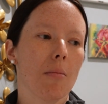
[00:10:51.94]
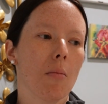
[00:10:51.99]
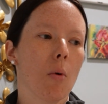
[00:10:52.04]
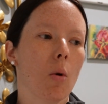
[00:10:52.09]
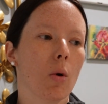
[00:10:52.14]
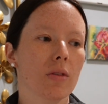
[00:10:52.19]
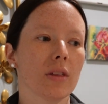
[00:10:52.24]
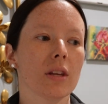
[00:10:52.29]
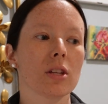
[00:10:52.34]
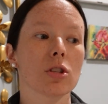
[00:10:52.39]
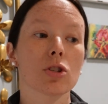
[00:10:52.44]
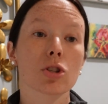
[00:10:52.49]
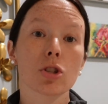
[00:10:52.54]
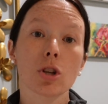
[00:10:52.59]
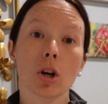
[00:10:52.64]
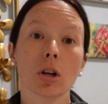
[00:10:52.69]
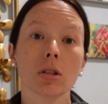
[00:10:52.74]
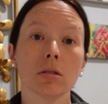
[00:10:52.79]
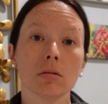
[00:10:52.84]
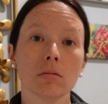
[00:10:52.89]
Or then
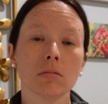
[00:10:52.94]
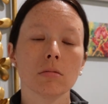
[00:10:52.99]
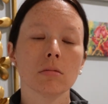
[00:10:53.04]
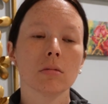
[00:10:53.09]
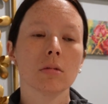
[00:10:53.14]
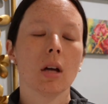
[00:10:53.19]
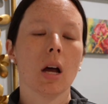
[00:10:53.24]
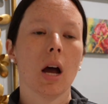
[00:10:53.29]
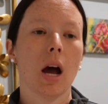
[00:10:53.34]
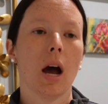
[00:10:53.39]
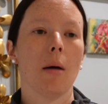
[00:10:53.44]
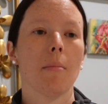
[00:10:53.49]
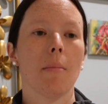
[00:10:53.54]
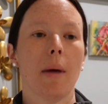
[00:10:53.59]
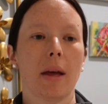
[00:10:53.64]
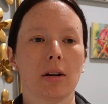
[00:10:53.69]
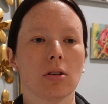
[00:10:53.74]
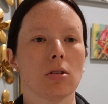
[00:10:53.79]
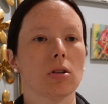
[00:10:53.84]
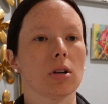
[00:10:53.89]
certain
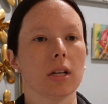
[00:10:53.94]
medical